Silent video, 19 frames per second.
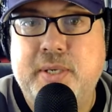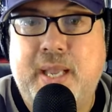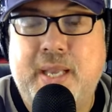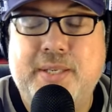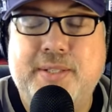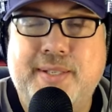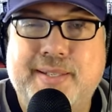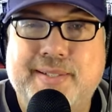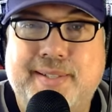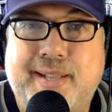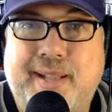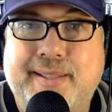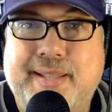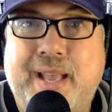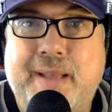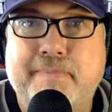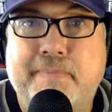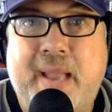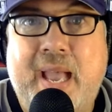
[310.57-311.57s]
Actually, it's not
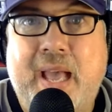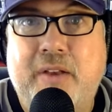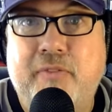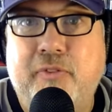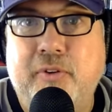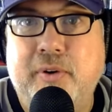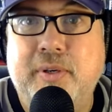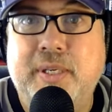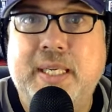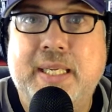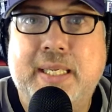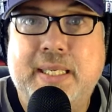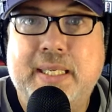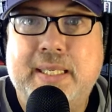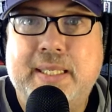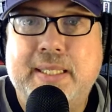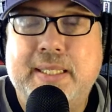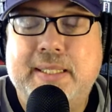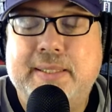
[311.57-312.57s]
that bad for
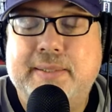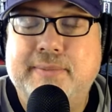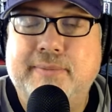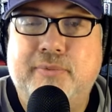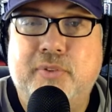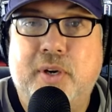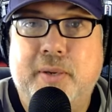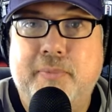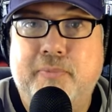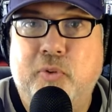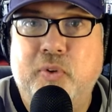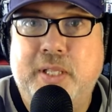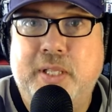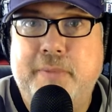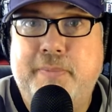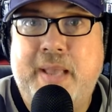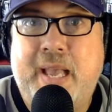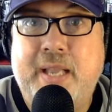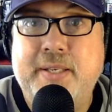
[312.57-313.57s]
a
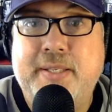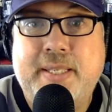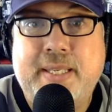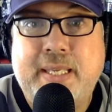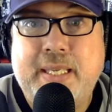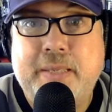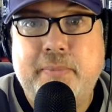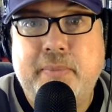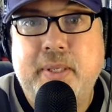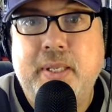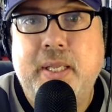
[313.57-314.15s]
really bad team.